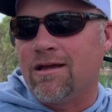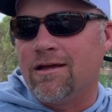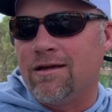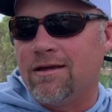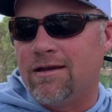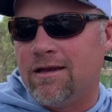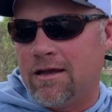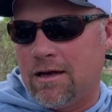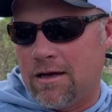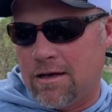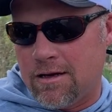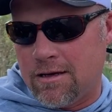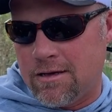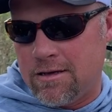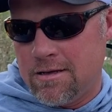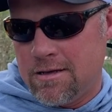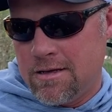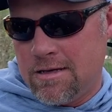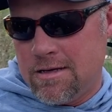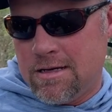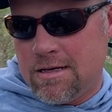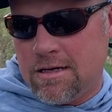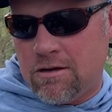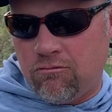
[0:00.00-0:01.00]
And
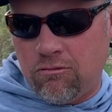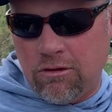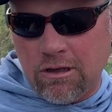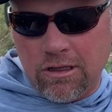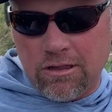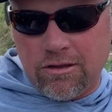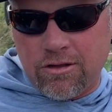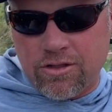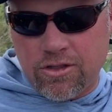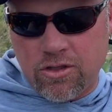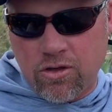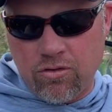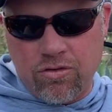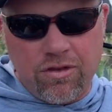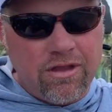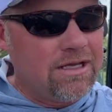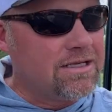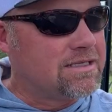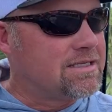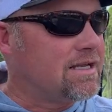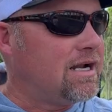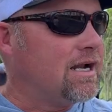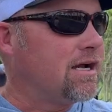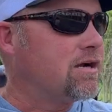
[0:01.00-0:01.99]
really the two
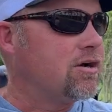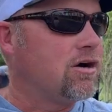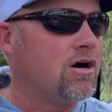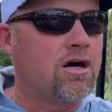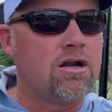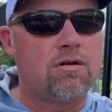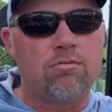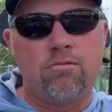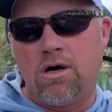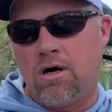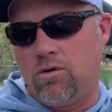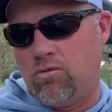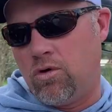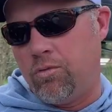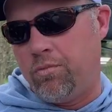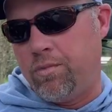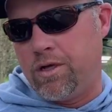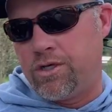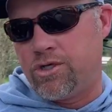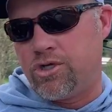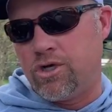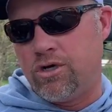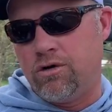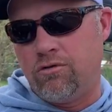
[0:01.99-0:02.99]
things that I caught them on were
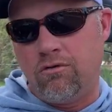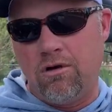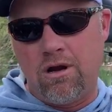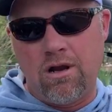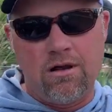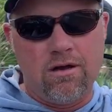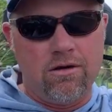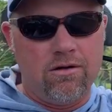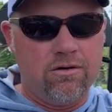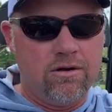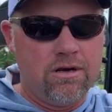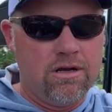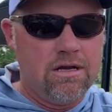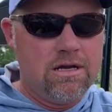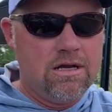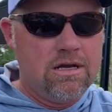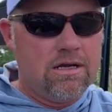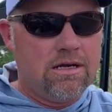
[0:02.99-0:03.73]
pitching around